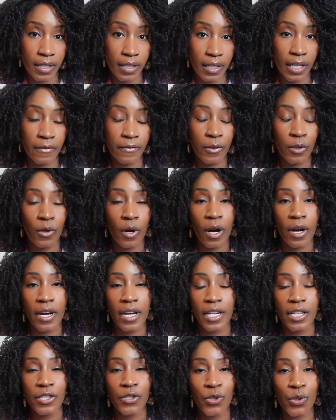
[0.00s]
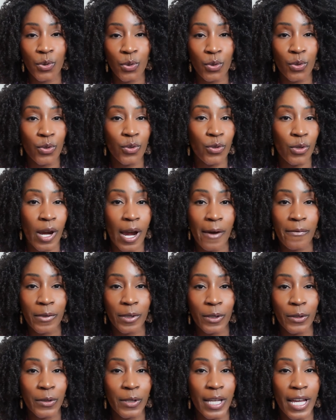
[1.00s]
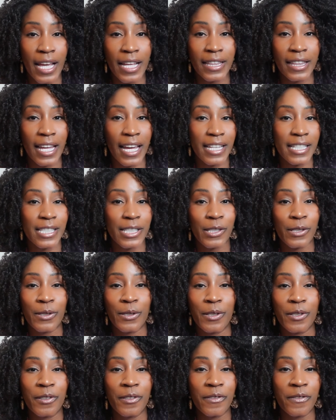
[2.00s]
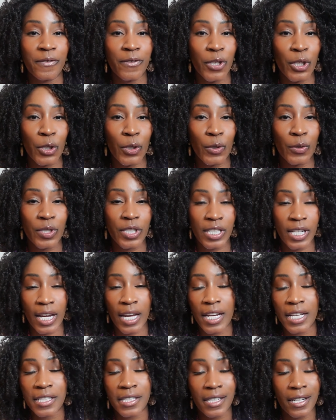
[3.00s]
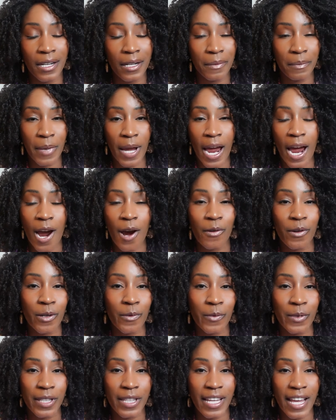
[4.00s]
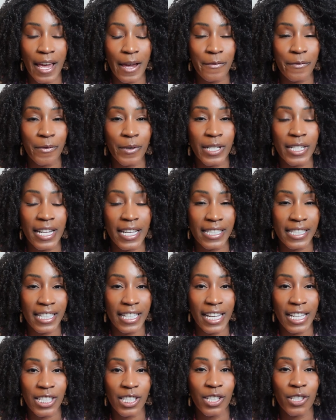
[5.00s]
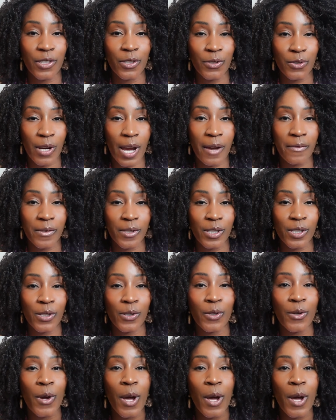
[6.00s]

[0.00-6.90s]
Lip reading: If you are a true traveler that likes to feel changed and empowered with every destination you travel to,